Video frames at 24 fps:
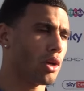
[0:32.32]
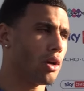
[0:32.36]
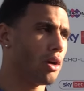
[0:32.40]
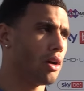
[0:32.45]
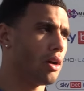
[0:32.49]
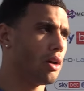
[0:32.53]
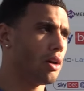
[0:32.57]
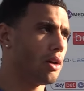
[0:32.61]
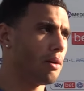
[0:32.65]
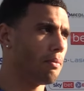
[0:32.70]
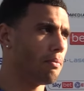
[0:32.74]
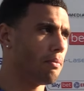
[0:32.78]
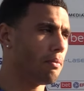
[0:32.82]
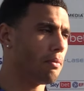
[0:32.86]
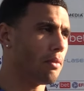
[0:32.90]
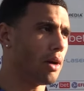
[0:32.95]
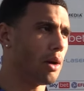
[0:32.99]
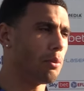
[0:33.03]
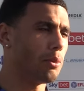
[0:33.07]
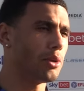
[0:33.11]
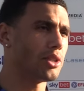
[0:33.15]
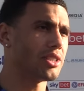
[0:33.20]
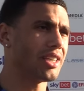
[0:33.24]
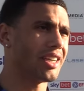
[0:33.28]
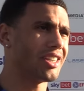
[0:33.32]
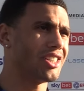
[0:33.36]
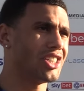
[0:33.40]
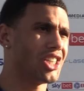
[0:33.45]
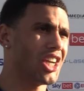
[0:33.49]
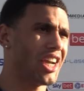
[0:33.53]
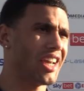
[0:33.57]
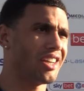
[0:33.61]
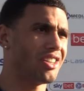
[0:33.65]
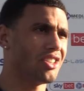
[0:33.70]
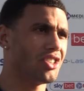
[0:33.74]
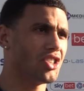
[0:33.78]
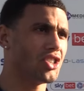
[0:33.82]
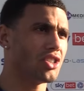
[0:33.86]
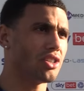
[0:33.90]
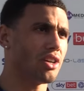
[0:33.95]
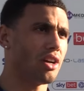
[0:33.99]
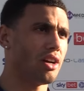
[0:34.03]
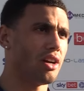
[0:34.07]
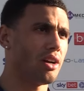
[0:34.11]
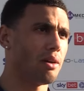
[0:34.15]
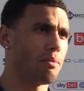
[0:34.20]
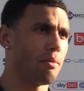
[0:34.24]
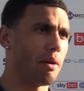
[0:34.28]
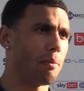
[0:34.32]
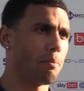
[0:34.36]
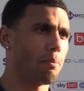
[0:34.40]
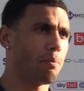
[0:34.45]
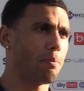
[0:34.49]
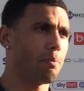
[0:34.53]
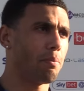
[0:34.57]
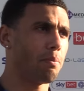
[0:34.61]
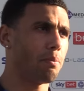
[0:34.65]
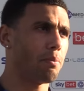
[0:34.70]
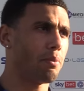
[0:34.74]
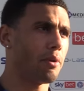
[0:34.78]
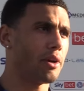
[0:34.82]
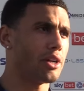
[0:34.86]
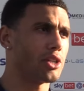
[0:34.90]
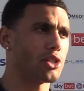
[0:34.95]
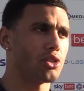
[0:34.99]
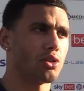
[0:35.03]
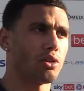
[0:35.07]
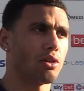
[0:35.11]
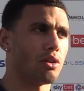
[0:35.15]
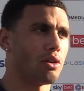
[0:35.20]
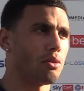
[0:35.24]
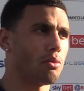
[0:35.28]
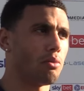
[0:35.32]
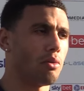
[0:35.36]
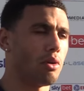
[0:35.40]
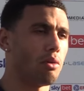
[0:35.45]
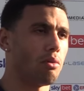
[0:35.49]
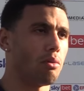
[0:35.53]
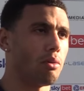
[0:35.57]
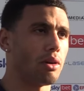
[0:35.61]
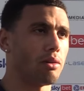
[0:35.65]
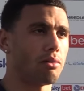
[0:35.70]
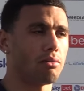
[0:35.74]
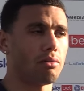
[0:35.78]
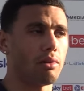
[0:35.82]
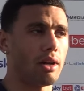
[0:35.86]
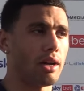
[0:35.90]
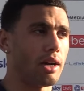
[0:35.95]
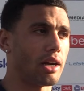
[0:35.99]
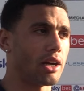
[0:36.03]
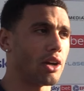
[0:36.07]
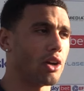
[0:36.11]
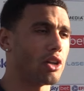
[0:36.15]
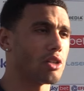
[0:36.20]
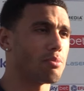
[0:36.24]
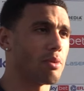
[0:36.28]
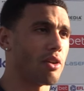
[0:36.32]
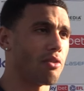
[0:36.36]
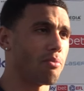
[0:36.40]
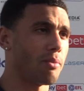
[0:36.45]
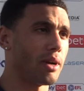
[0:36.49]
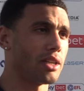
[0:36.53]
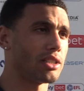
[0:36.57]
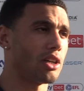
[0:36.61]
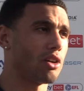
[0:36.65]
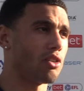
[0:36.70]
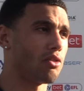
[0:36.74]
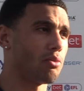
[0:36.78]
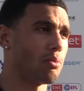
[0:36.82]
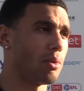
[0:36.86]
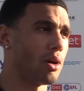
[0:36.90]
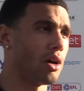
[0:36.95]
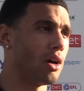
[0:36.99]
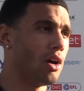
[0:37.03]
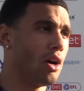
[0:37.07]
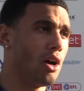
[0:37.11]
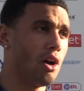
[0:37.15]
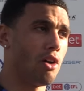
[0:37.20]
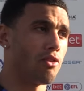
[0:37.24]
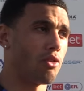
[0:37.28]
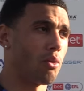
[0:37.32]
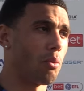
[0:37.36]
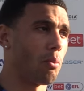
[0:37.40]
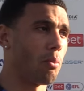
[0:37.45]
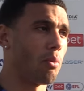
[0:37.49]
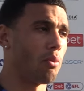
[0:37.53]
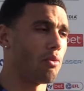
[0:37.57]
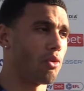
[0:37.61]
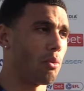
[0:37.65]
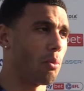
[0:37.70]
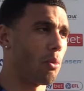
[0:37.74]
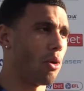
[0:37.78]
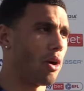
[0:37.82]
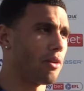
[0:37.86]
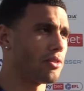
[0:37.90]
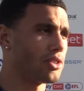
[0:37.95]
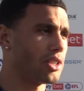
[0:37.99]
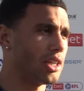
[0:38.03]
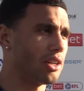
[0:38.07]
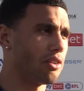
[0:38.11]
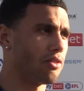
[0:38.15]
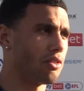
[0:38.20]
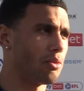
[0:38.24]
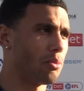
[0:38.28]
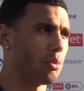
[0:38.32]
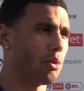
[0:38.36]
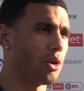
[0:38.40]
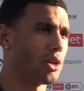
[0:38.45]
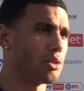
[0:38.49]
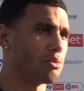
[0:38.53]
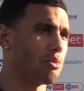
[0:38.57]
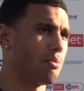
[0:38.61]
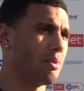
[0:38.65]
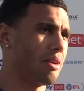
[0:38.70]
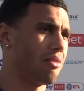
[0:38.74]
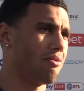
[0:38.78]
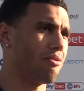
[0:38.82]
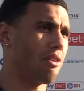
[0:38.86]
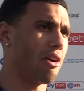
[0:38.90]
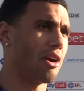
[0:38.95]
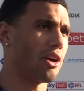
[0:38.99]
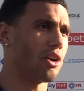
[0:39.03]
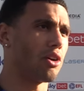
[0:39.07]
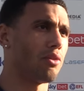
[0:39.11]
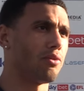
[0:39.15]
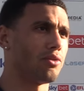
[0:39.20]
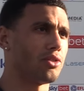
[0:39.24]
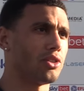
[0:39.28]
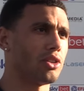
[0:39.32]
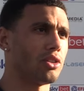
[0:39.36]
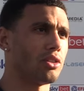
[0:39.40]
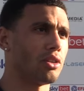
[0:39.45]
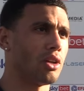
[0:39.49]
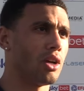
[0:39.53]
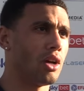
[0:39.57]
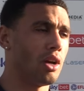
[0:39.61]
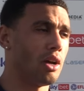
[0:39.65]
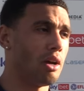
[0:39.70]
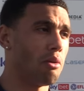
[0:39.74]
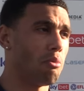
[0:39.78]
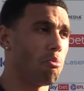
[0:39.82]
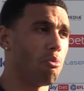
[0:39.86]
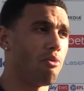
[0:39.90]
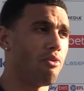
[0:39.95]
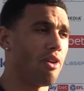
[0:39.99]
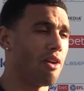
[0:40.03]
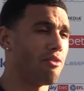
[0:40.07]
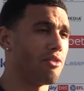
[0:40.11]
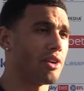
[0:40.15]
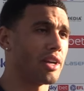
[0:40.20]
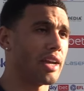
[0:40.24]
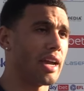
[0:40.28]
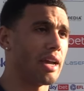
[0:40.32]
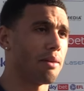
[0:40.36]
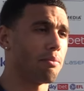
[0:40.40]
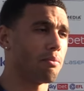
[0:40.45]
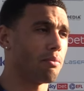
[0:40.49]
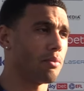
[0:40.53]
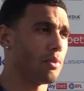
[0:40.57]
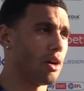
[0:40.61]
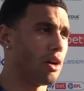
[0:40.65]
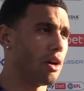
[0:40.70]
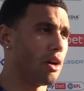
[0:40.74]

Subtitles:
I wouldn't say a change. I'm pretty sure, well, I can only speak for myself, but from what I've seen of the boys, we've been very confident with every game.